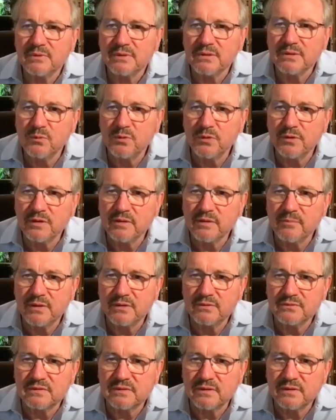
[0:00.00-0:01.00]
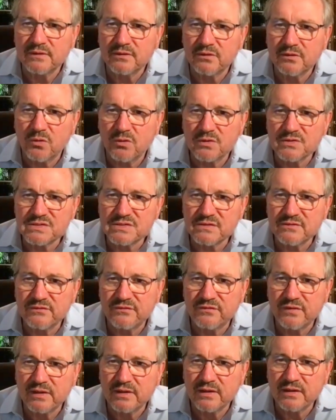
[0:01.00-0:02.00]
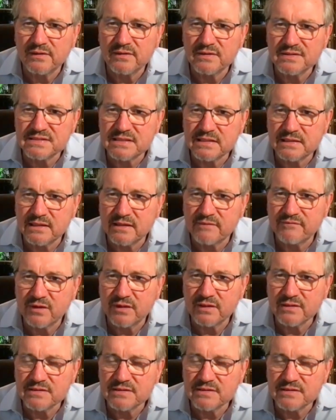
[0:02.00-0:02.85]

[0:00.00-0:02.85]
worry about the course of the city. I've got to